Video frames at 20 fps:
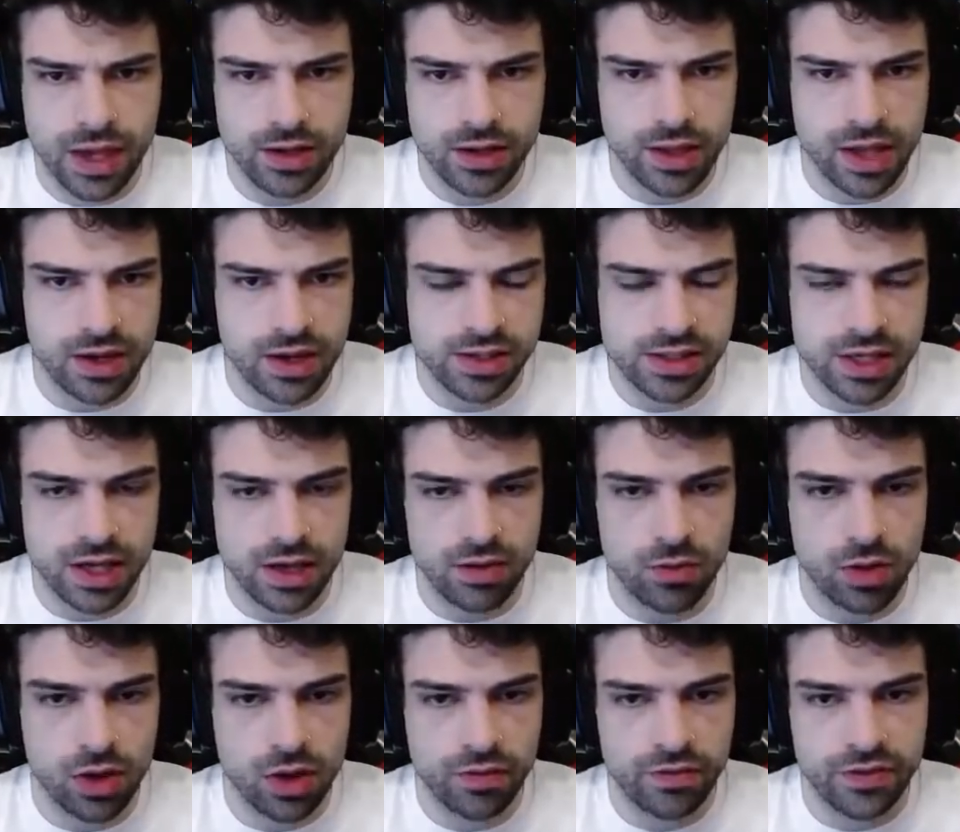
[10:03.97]
line of sight,
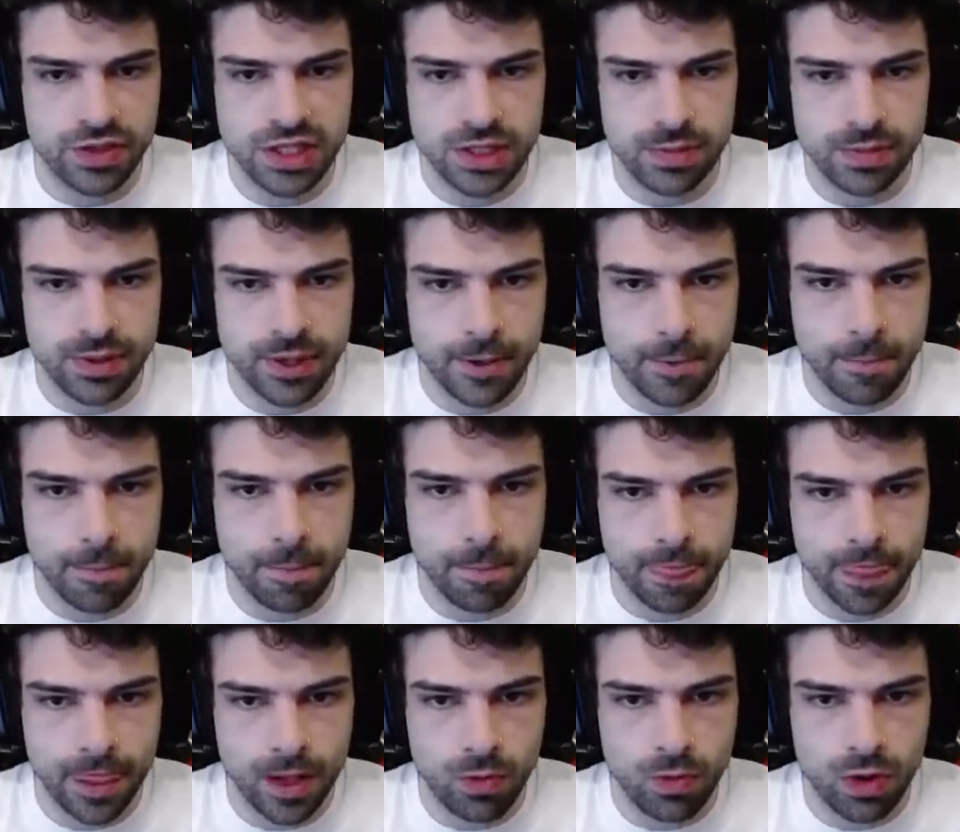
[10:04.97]
wall off the TP,
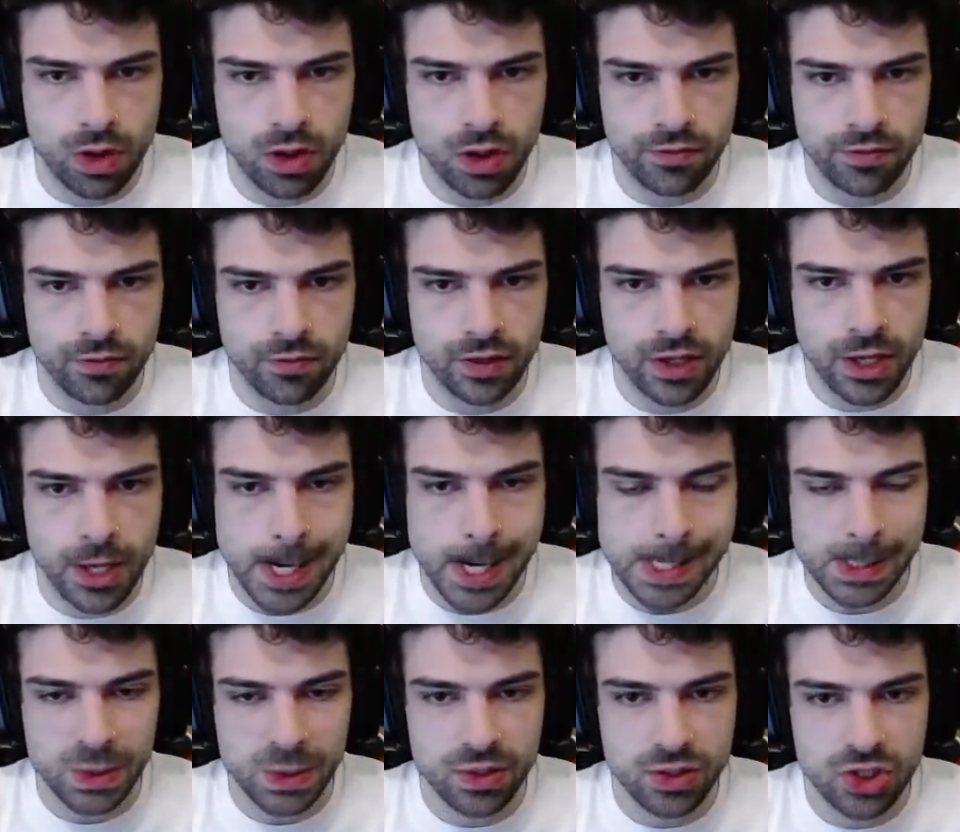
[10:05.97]
wall off over here.
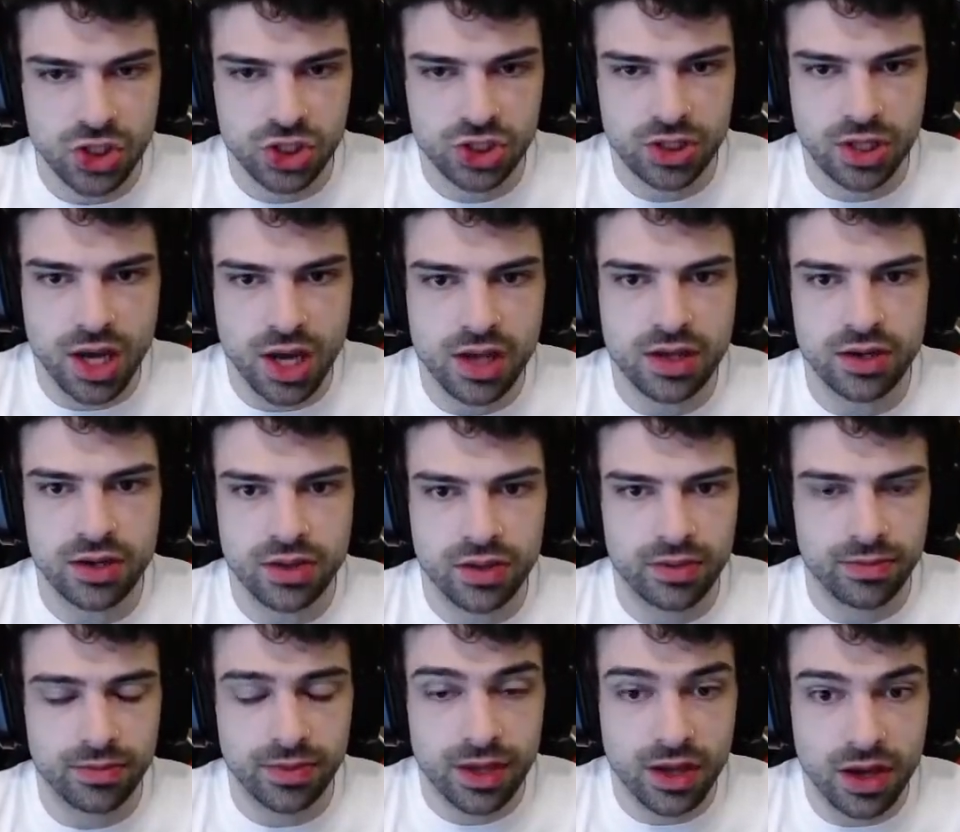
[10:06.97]
Just cut your
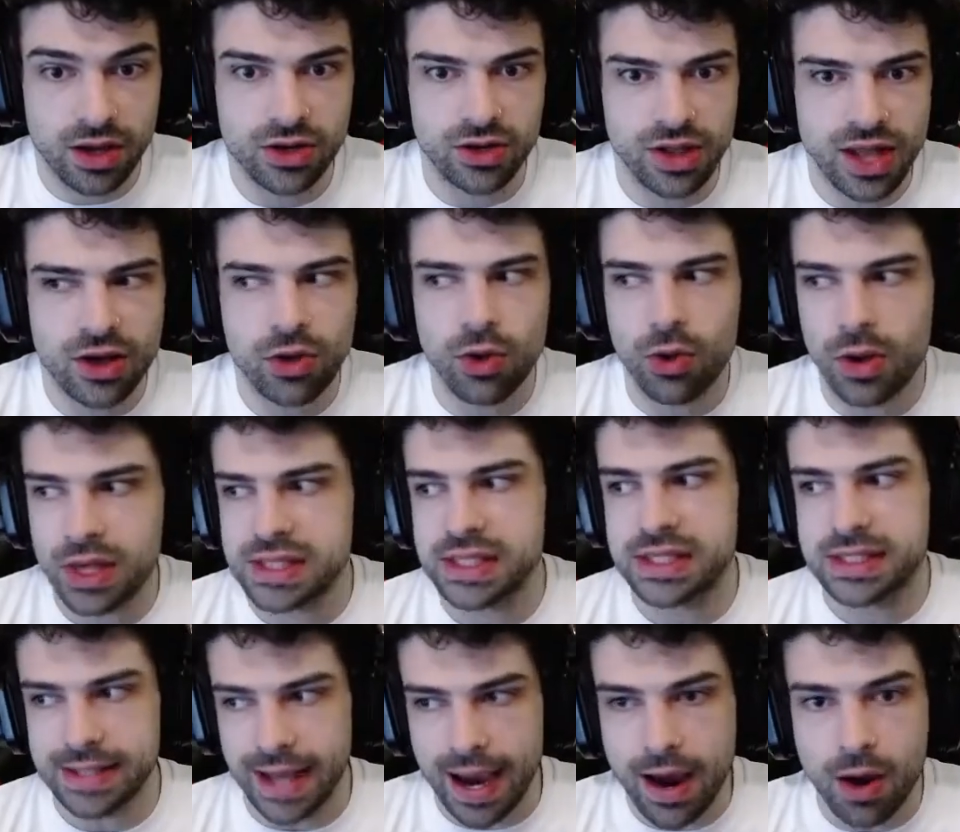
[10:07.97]
LOSs
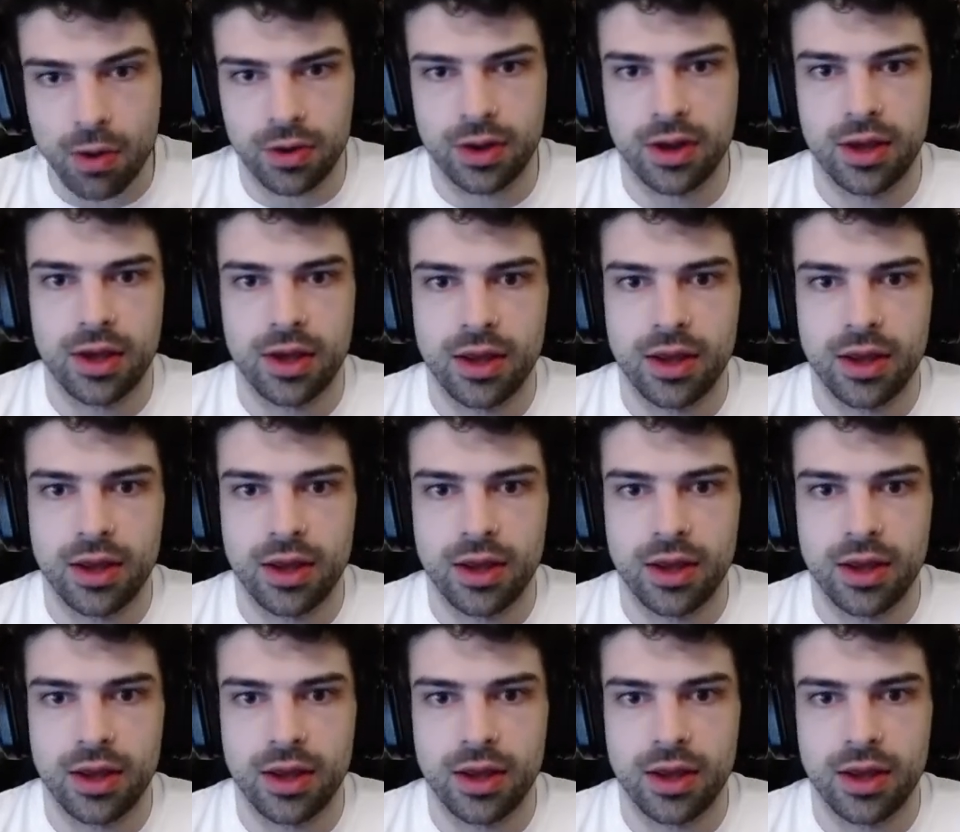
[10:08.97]
down.